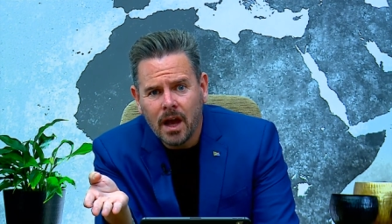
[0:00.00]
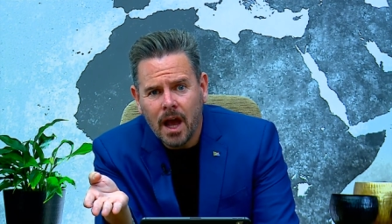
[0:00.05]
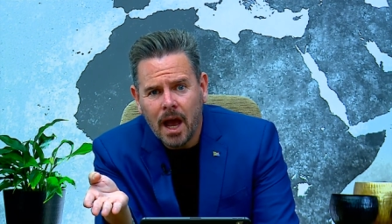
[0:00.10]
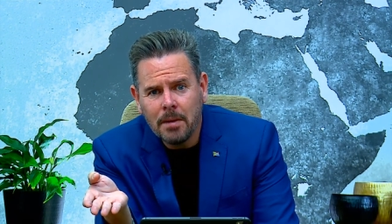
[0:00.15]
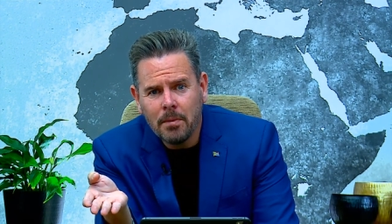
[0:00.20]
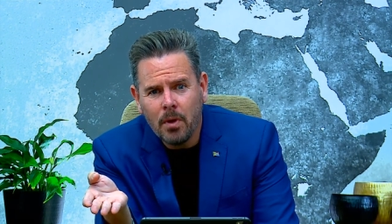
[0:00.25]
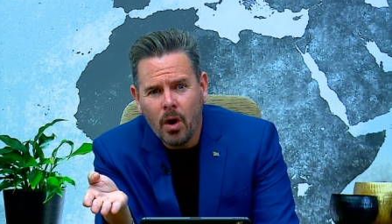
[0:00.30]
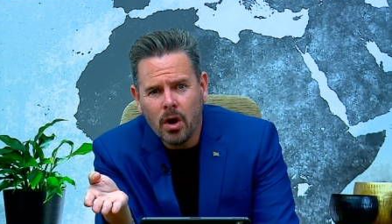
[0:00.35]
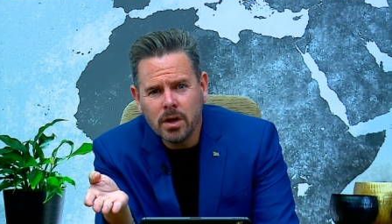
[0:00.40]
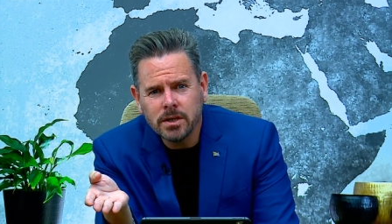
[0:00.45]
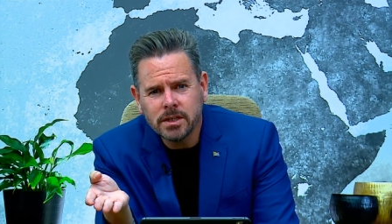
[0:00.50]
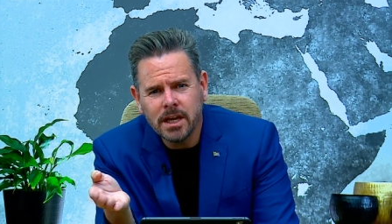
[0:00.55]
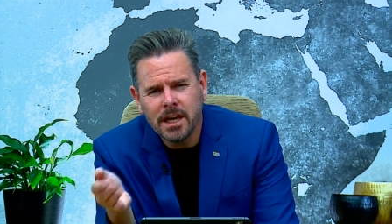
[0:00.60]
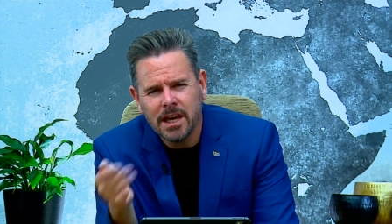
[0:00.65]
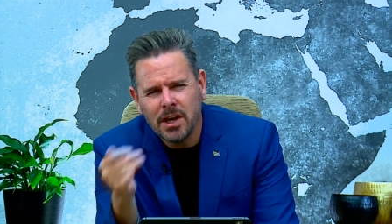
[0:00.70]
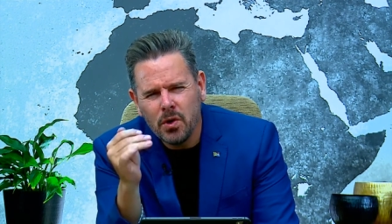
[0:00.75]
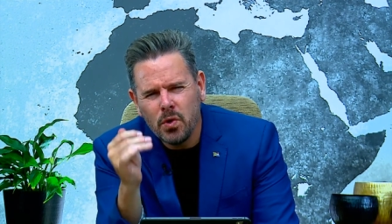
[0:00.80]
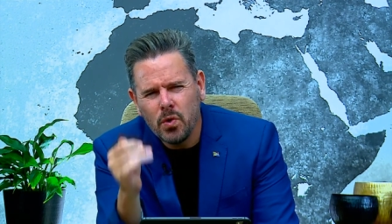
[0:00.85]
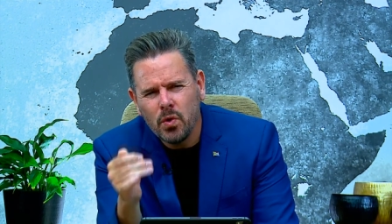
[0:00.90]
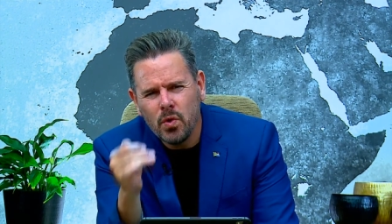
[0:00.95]
I'm
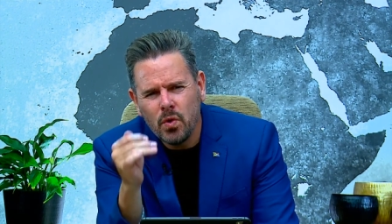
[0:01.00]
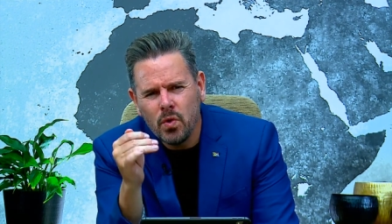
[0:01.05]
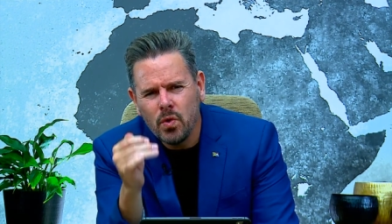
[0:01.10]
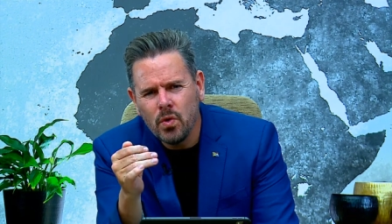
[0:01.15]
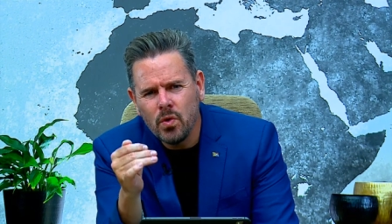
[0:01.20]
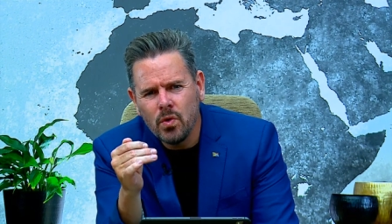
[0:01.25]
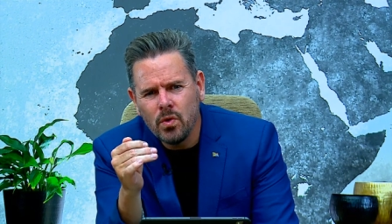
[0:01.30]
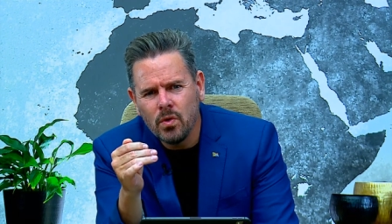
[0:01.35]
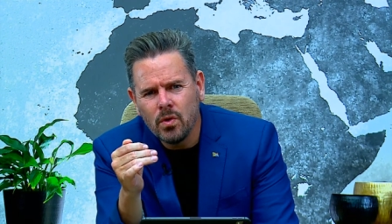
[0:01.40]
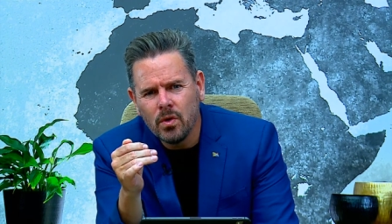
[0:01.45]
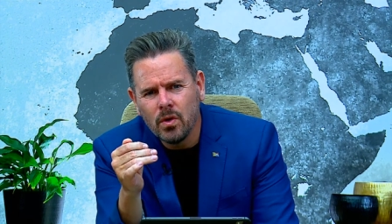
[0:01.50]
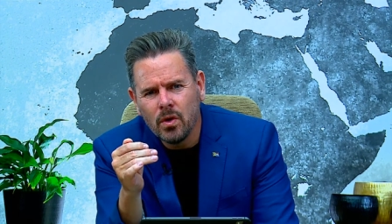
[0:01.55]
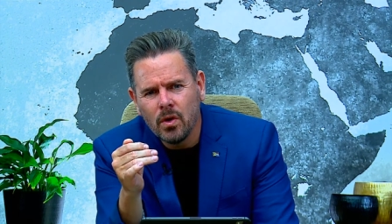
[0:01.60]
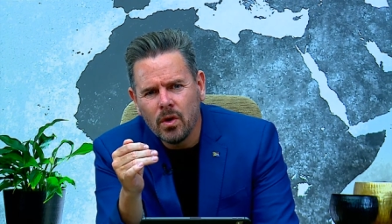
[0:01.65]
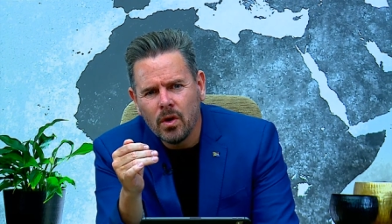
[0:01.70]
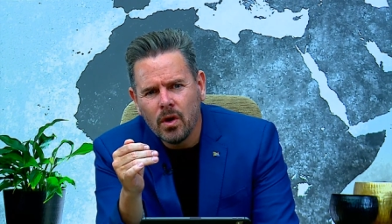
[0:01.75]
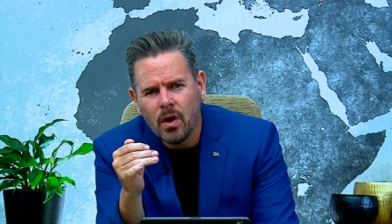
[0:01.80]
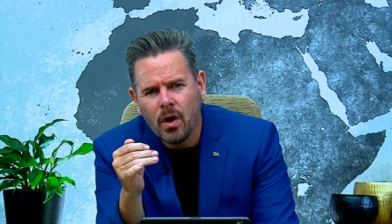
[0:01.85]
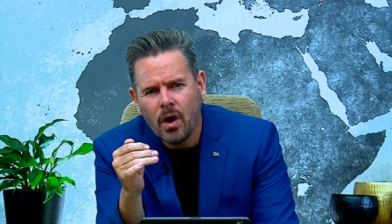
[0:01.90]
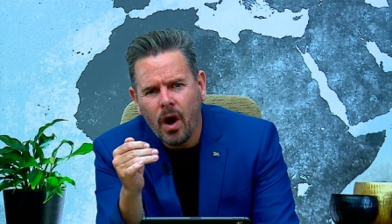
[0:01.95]
asking, who
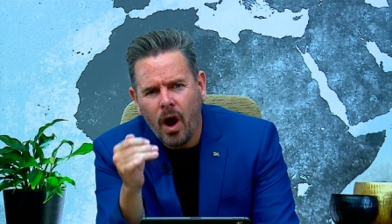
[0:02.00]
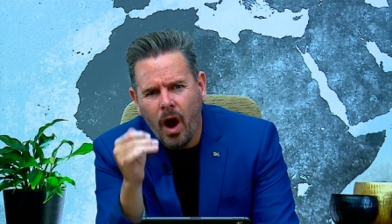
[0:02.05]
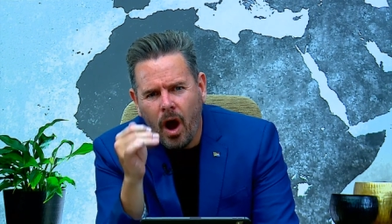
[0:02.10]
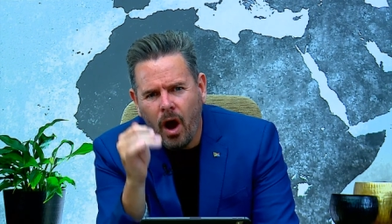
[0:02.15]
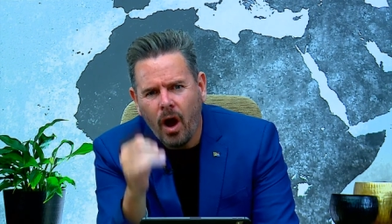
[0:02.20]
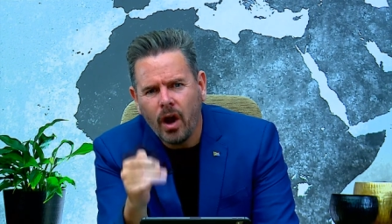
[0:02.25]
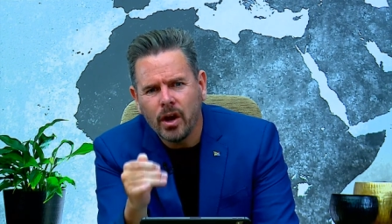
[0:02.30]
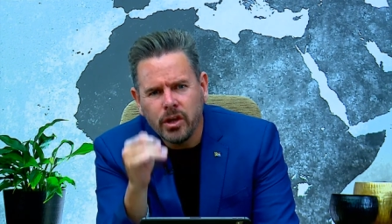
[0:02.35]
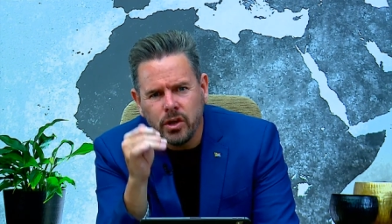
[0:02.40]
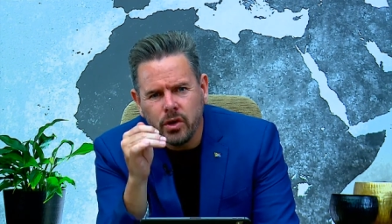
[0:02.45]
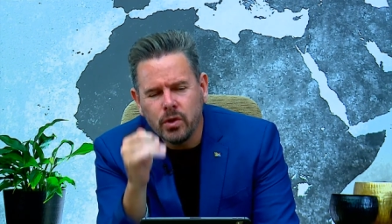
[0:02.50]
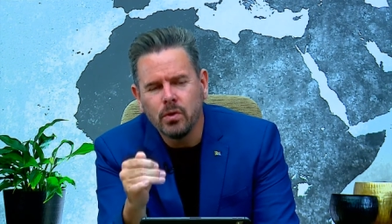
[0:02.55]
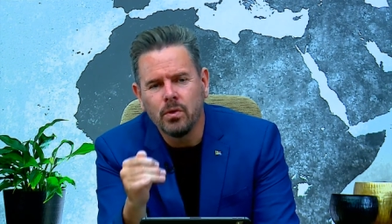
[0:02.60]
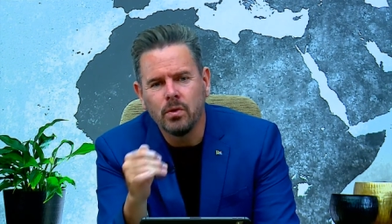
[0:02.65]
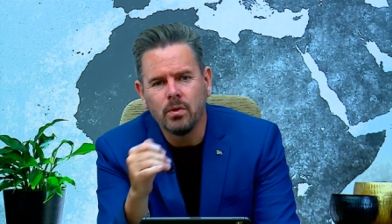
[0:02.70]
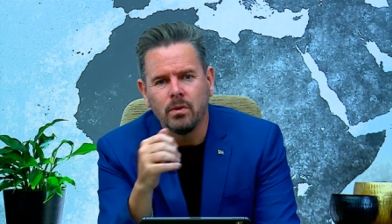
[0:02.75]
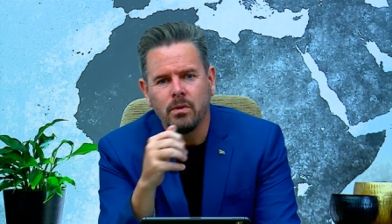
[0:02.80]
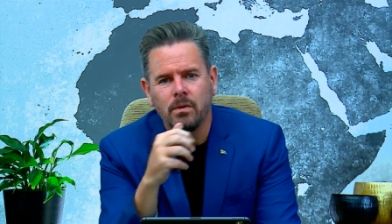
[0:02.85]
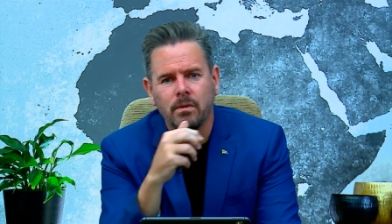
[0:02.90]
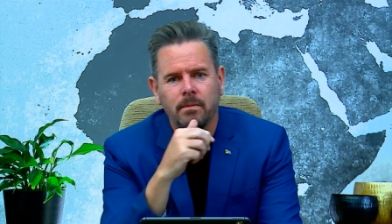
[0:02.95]
are you?